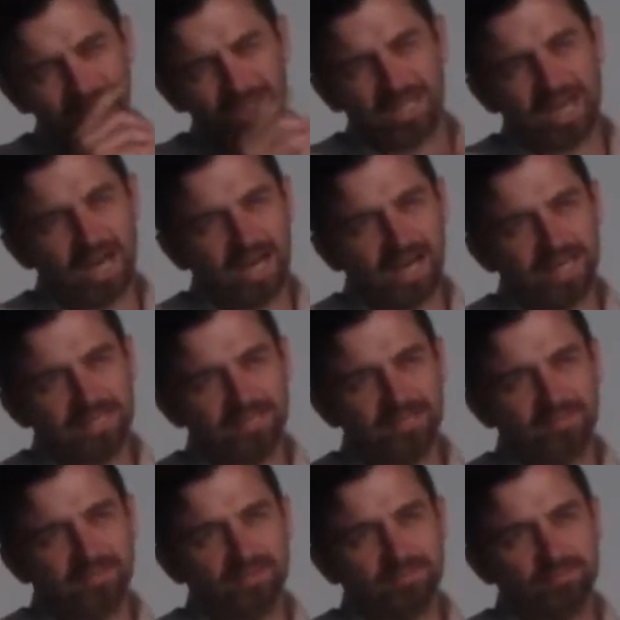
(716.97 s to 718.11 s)
God
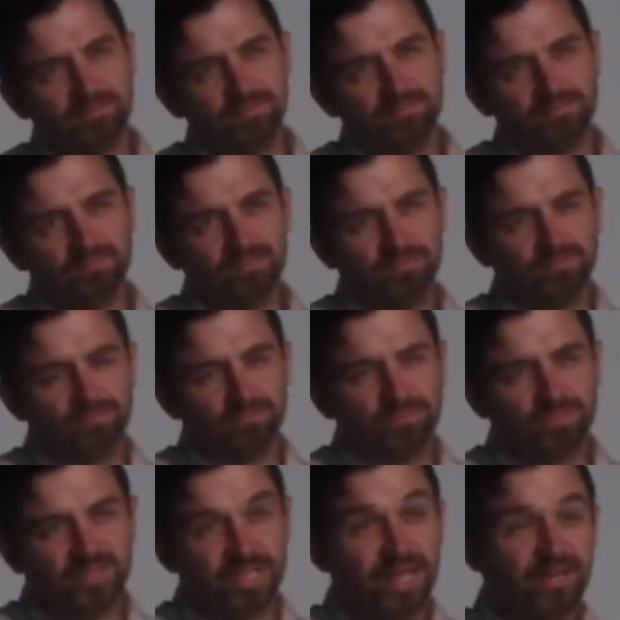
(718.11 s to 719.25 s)

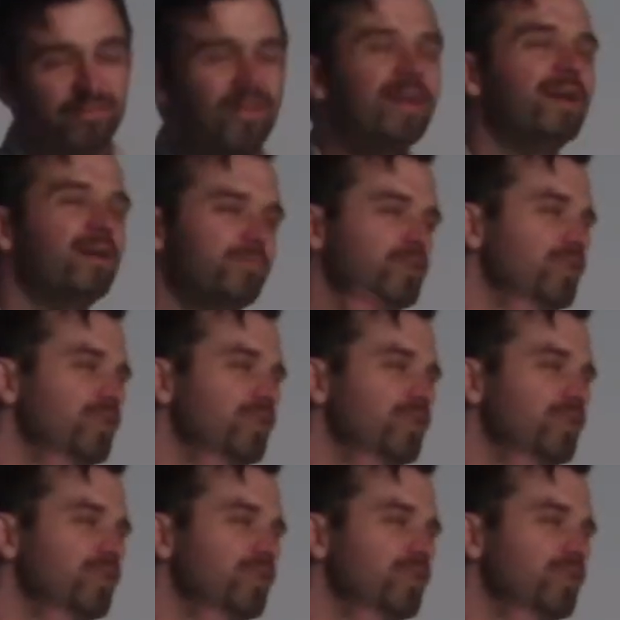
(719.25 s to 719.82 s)
said, if they come to